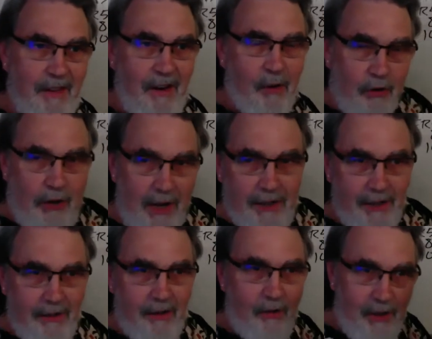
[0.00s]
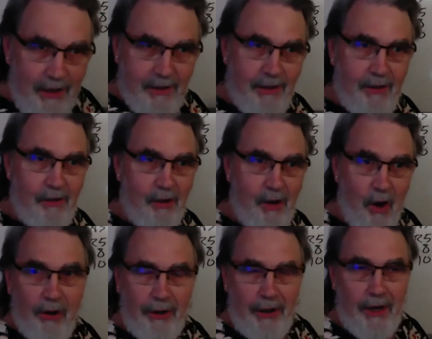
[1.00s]
or shaking it, or hitting it, or
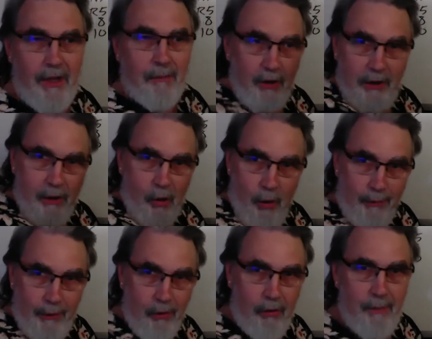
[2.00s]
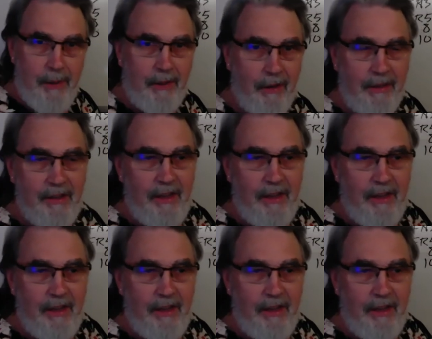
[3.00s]
calling it names, or hitting the coin return repeatedly.